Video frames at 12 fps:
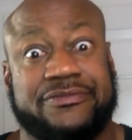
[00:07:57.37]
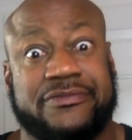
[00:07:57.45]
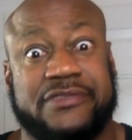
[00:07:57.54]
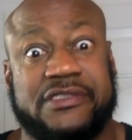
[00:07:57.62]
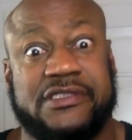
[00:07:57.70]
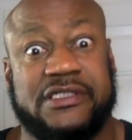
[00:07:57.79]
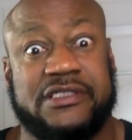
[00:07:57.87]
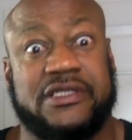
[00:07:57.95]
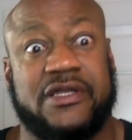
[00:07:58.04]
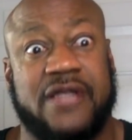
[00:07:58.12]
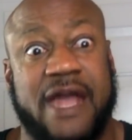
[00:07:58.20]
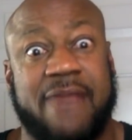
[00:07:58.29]
These things
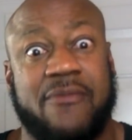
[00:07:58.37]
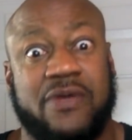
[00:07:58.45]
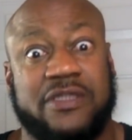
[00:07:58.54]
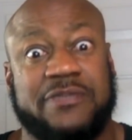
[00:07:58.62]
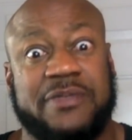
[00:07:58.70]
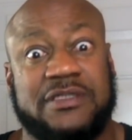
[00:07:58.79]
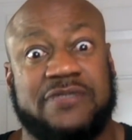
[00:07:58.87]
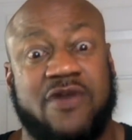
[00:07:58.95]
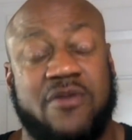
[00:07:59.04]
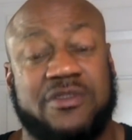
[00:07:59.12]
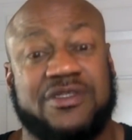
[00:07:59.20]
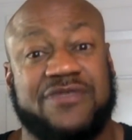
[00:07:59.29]
are a lot more expensive,
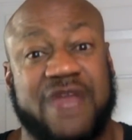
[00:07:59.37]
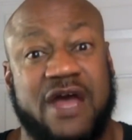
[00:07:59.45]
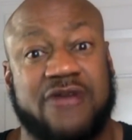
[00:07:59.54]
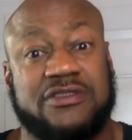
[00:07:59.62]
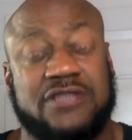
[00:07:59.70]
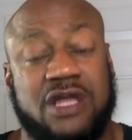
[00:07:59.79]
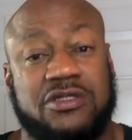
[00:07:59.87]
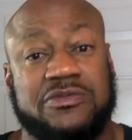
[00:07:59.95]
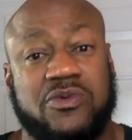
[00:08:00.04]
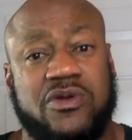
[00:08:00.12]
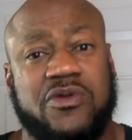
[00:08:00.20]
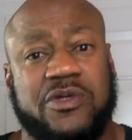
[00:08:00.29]
almost $1,000
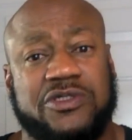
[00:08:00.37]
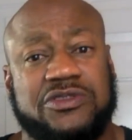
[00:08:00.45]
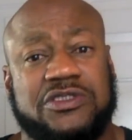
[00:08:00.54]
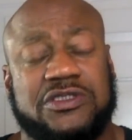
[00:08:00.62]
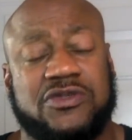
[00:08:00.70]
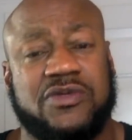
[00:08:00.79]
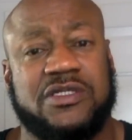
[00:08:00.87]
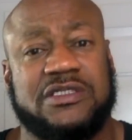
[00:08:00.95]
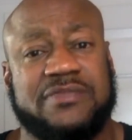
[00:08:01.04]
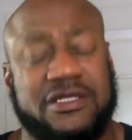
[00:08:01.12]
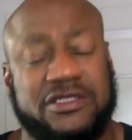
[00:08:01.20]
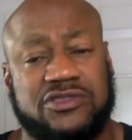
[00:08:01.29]
more than what you just agreed,
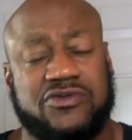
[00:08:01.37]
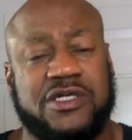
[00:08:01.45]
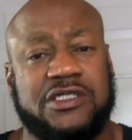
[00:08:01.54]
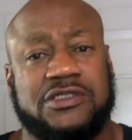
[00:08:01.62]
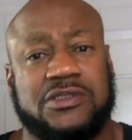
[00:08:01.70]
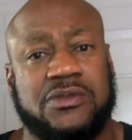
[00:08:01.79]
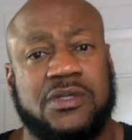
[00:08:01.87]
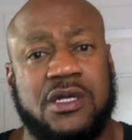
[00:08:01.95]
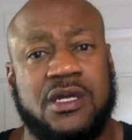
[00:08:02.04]
this just agreed to.